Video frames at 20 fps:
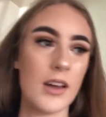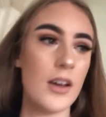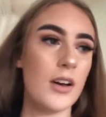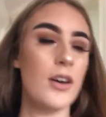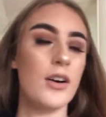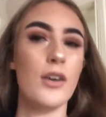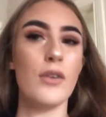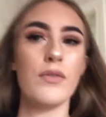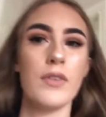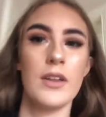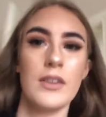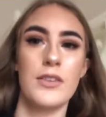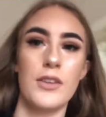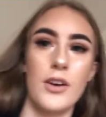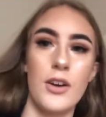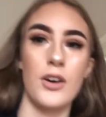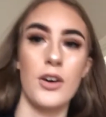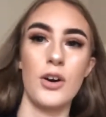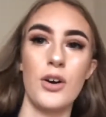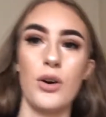um, hoffe
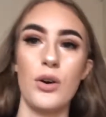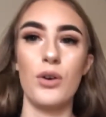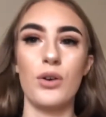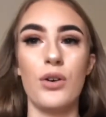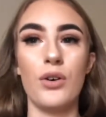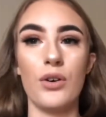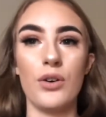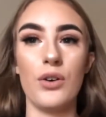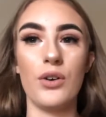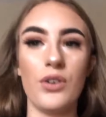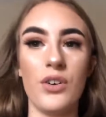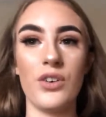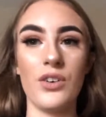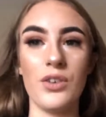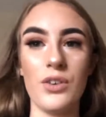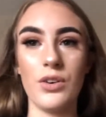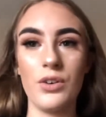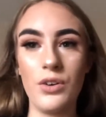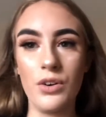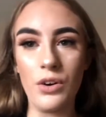that
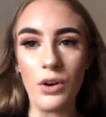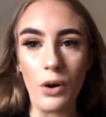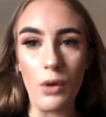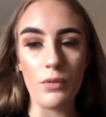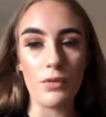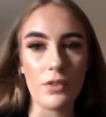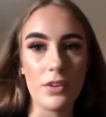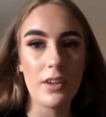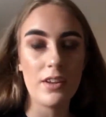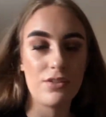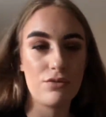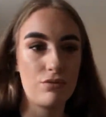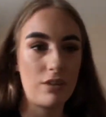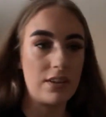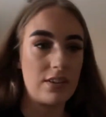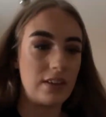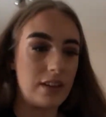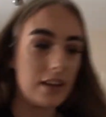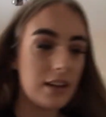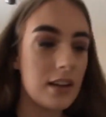oven is
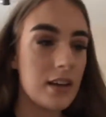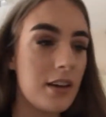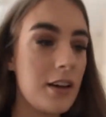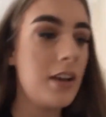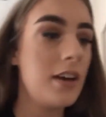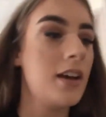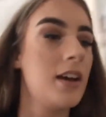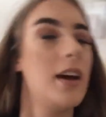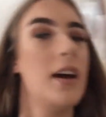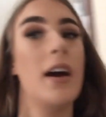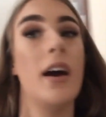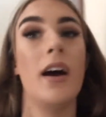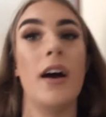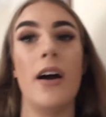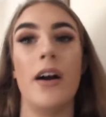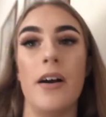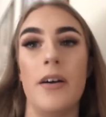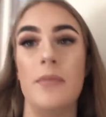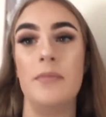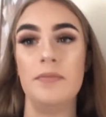ready.
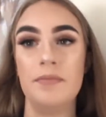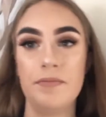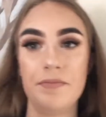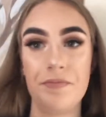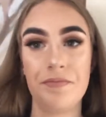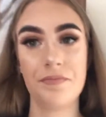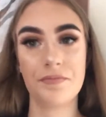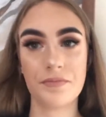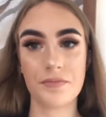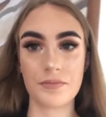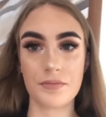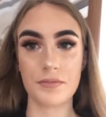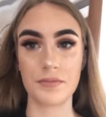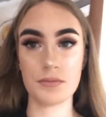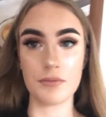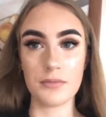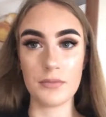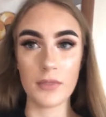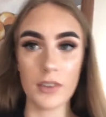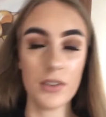Um,
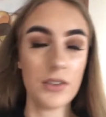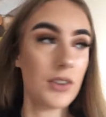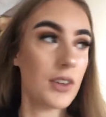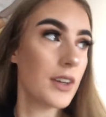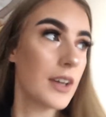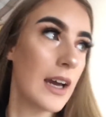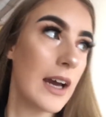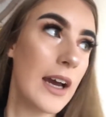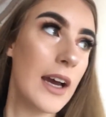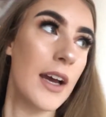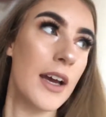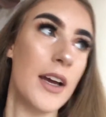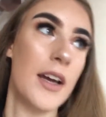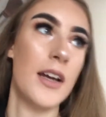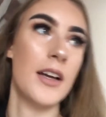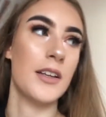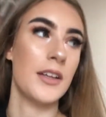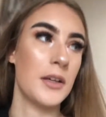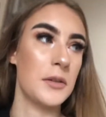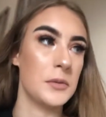so yeah,
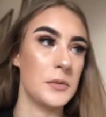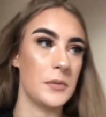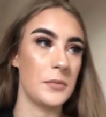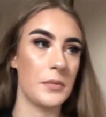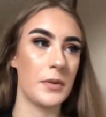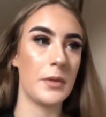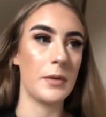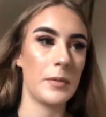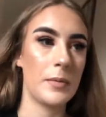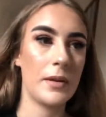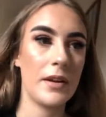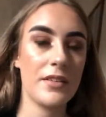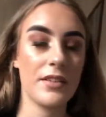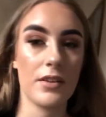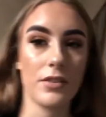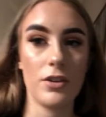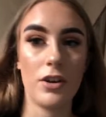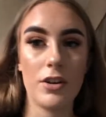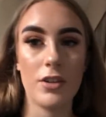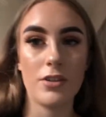and then please
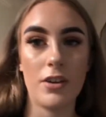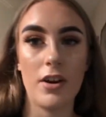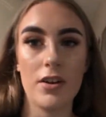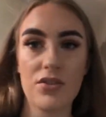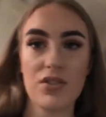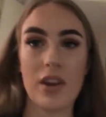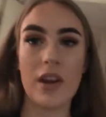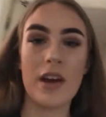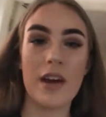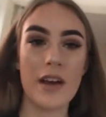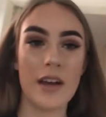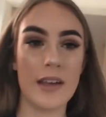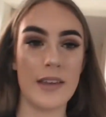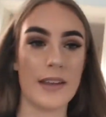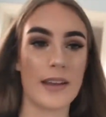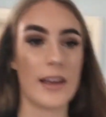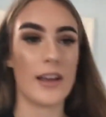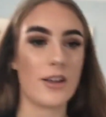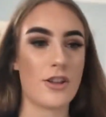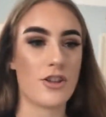ignore the noise in the
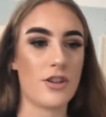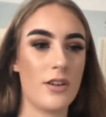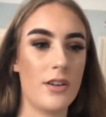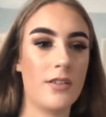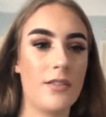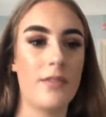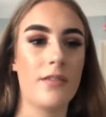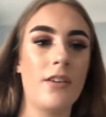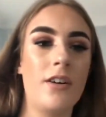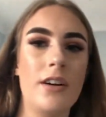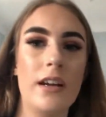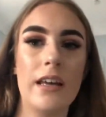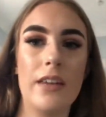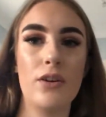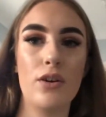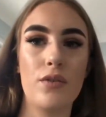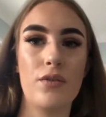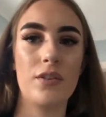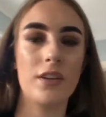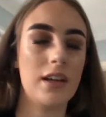kitchen. Oh yeah, the
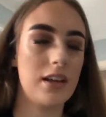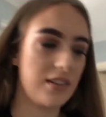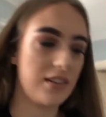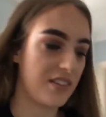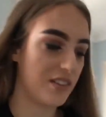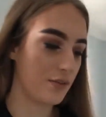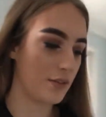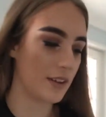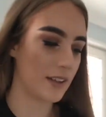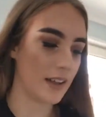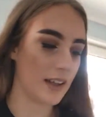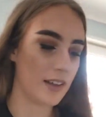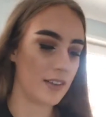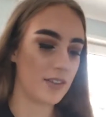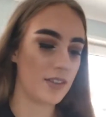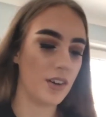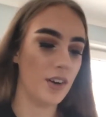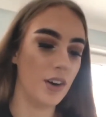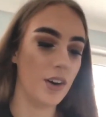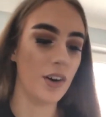oven is ready.
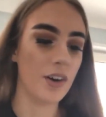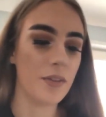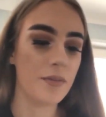So